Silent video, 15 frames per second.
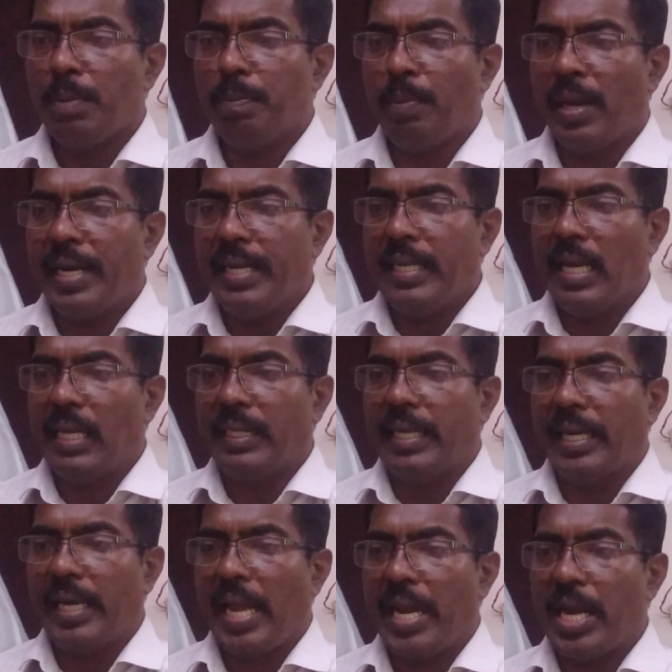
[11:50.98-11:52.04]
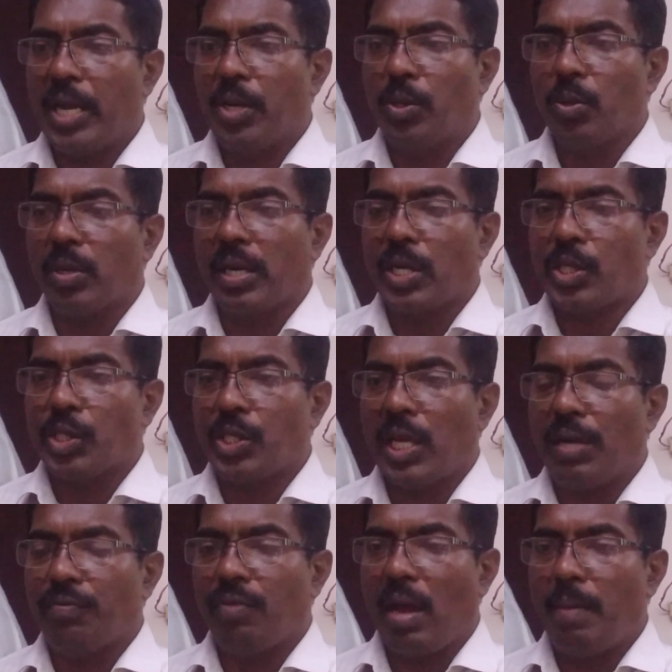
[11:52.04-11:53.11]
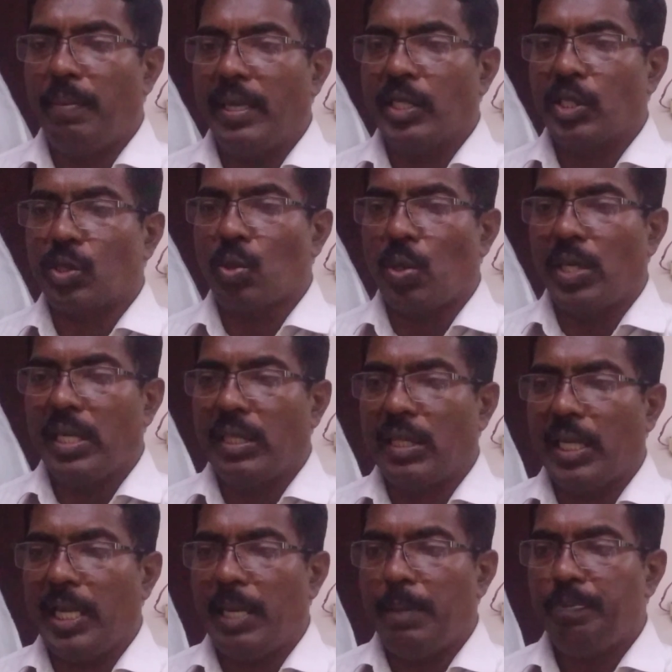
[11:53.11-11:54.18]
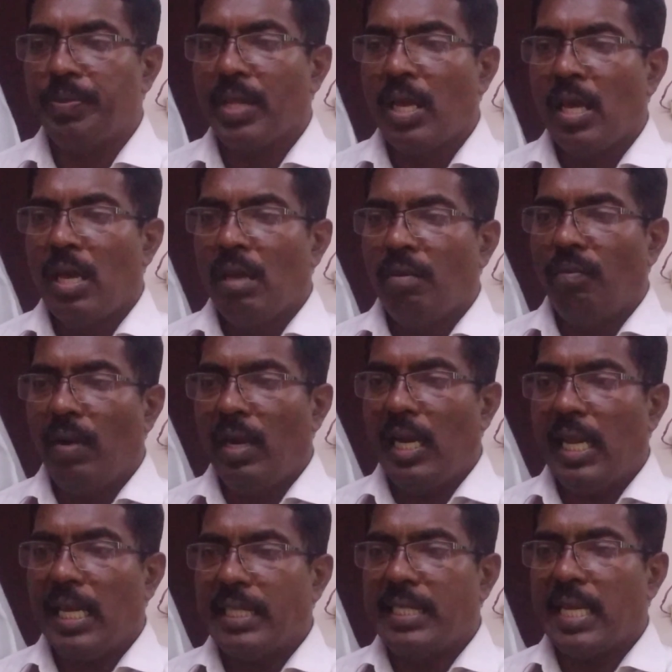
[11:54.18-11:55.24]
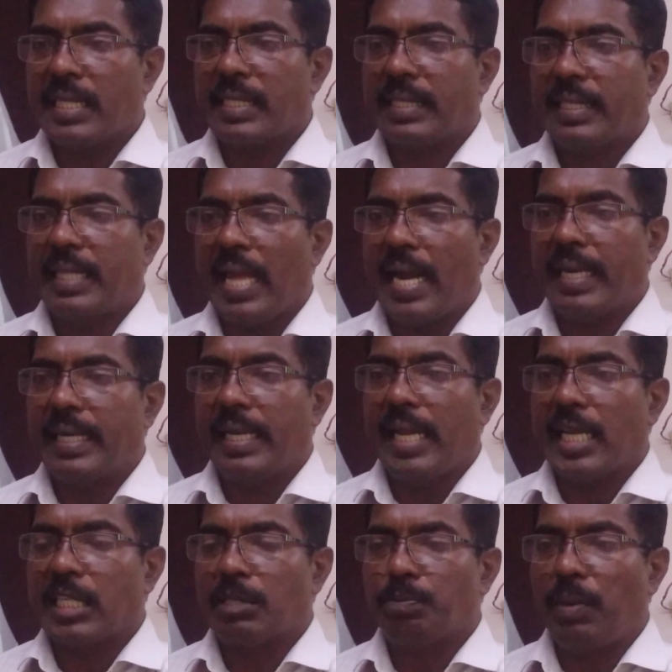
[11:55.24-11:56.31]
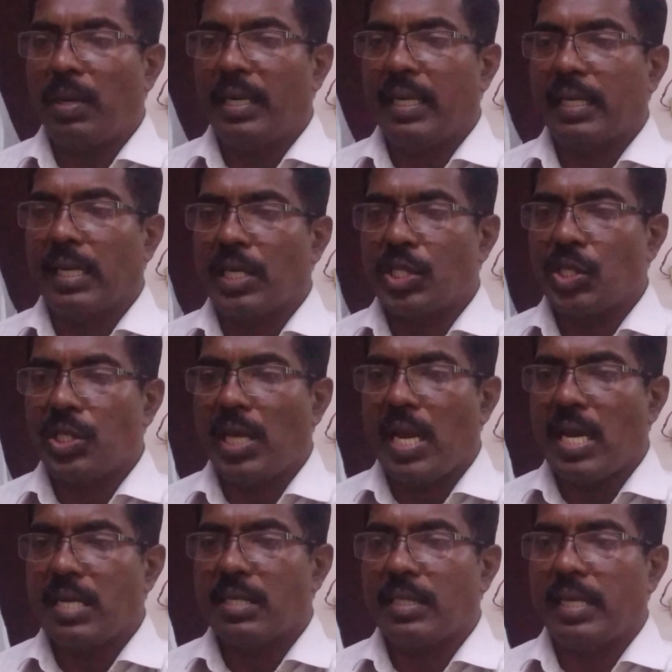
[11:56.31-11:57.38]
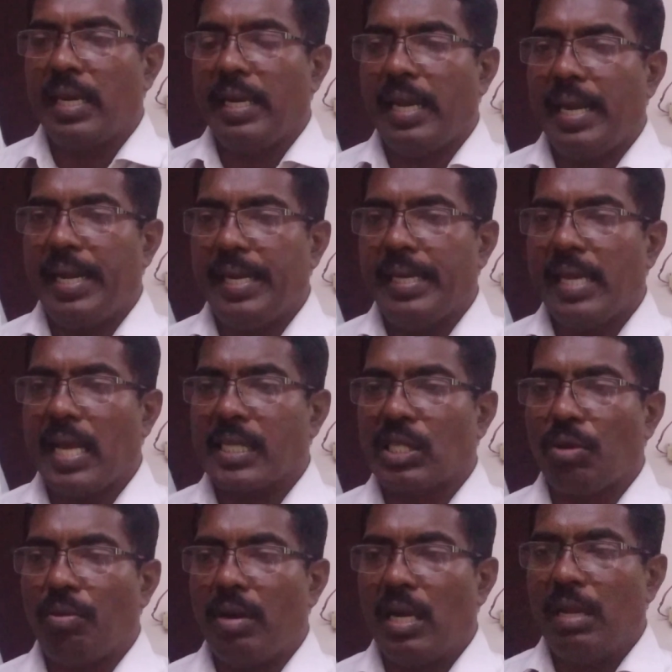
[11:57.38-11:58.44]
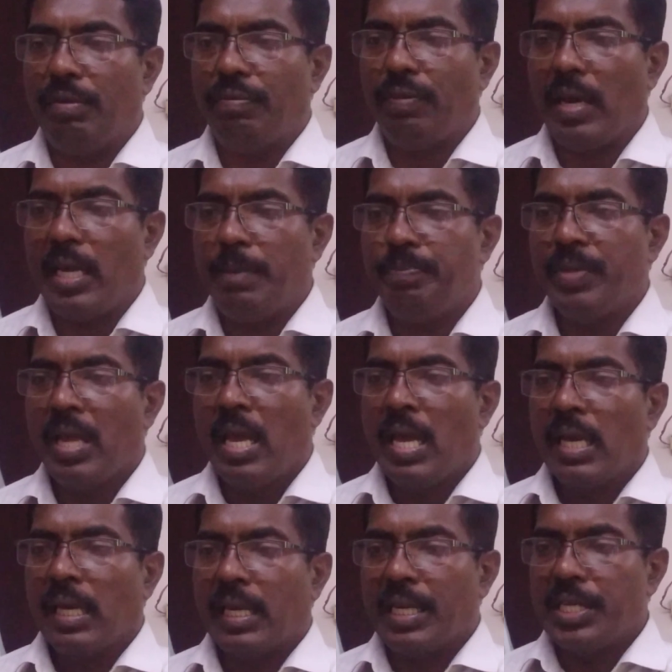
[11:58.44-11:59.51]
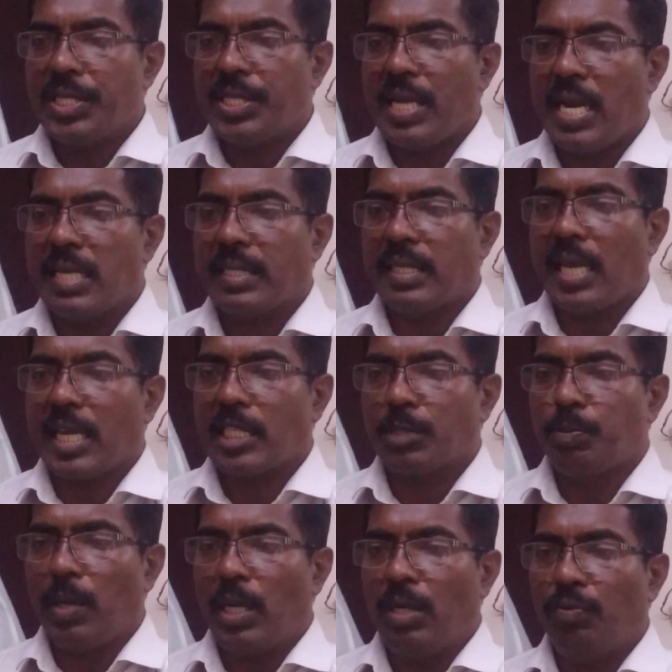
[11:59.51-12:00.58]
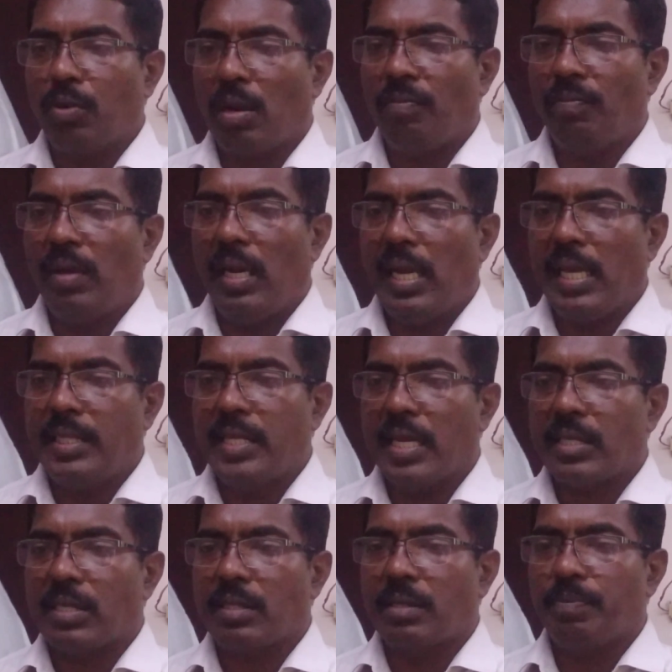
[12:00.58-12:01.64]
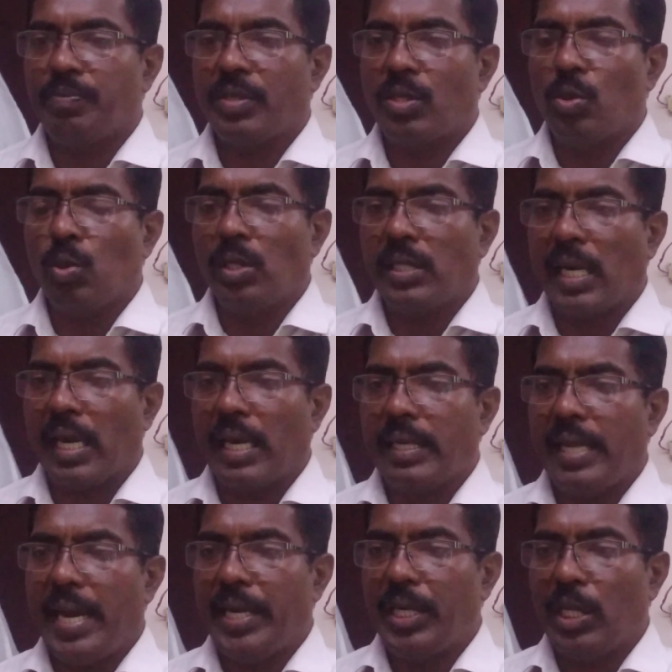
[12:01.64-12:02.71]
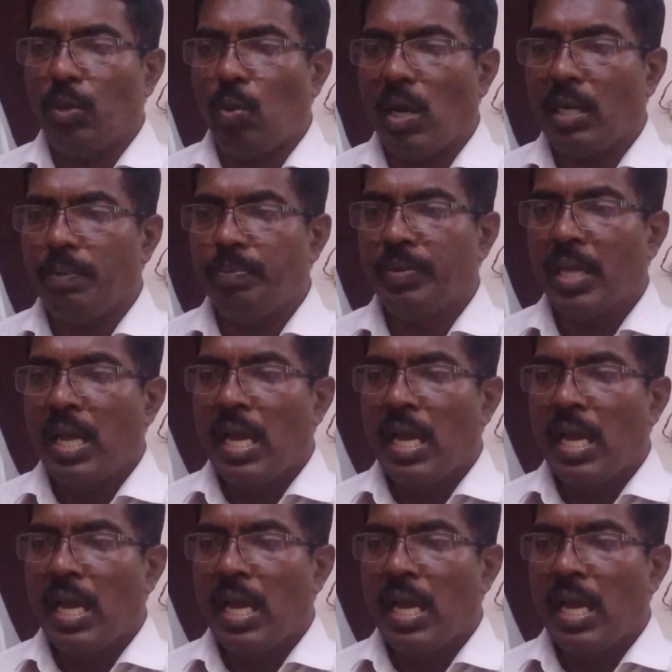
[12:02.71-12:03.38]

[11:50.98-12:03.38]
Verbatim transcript: burial denied to Christian families 23, villages that expelled Christians in India 75, Christians expelled from villages 281,